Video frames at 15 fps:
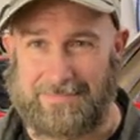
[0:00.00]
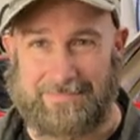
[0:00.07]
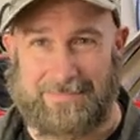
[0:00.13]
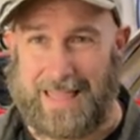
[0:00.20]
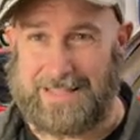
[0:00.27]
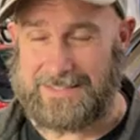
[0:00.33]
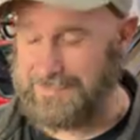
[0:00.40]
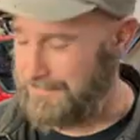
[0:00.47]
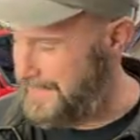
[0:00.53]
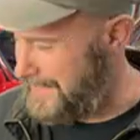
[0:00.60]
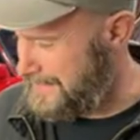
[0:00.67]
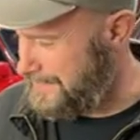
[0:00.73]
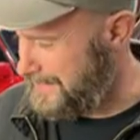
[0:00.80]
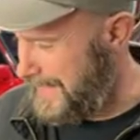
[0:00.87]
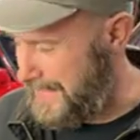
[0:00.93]
that's
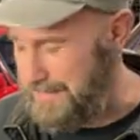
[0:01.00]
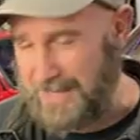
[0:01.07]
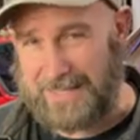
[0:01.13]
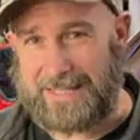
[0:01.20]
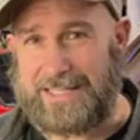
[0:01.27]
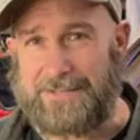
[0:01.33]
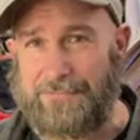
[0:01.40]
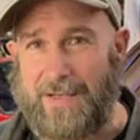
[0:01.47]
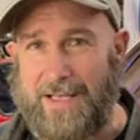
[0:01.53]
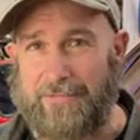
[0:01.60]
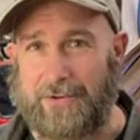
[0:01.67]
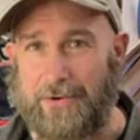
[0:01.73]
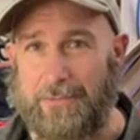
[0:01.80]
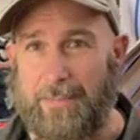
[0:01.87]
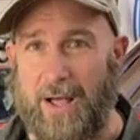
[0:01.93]
got to be at least
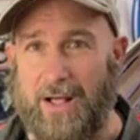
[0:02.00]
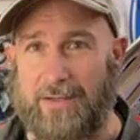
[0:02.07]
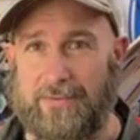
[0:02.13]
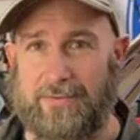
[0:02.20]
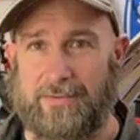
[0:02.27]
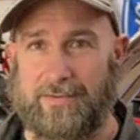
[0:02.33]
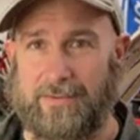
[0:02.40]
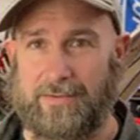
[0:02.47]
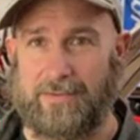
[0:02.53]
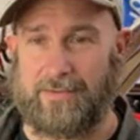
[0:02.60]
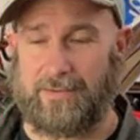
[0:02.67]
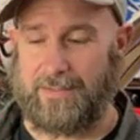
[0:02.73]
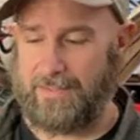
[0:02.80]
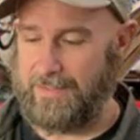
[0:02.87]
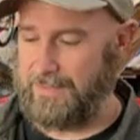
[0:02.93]
$500.
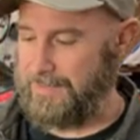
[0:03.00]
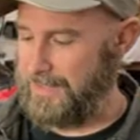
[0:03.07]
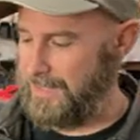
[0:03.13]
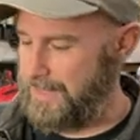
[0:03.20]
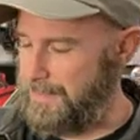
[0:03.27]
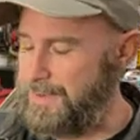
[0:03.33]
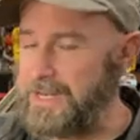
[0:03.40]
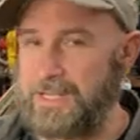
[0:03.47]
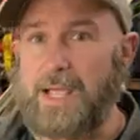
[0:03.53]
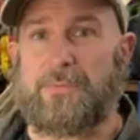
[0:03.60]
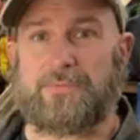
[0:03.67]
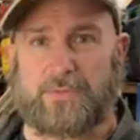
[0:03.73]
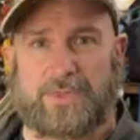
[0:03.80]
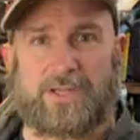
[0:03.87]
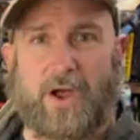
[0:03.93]
I mean, it
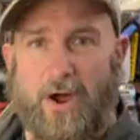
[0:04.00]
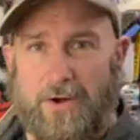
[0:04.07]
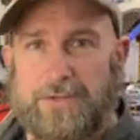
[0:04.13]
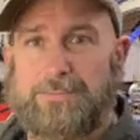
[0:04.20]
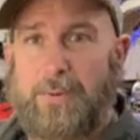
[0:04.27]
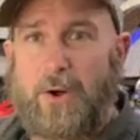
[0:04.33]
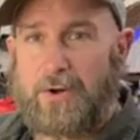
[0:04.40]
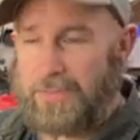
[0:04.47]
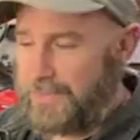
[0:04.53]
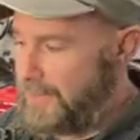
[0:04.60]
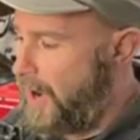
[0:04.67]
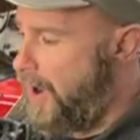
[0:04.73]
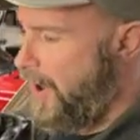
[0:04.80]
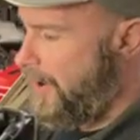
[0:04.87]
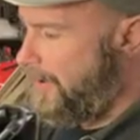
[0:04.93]
comes with the car. It's part of the
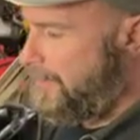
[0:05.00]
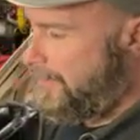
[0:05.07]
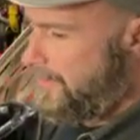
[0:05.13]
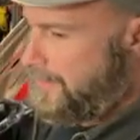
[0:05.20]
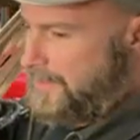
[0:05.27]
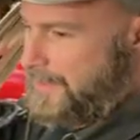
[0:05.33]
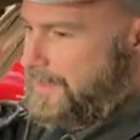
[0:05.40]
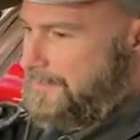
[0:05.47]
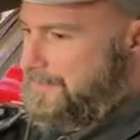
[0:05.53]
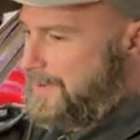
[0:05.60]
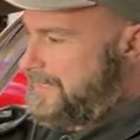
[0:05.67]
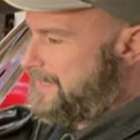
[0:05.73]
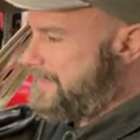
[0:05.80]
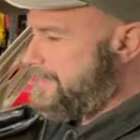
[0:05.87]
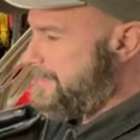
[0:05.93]
car,
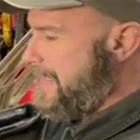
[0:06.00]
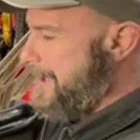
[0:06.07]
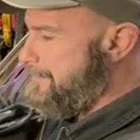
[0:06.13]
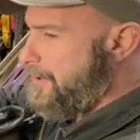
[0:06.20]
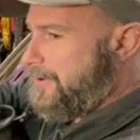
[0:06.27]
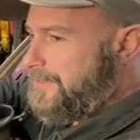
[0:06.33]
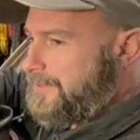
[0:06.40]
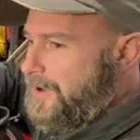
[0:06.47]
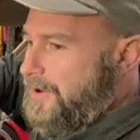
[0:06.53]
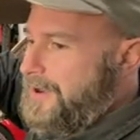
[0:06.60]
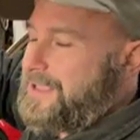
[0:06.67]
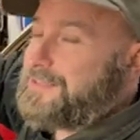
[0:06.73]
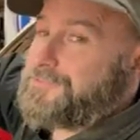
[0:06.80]
but that part of the car has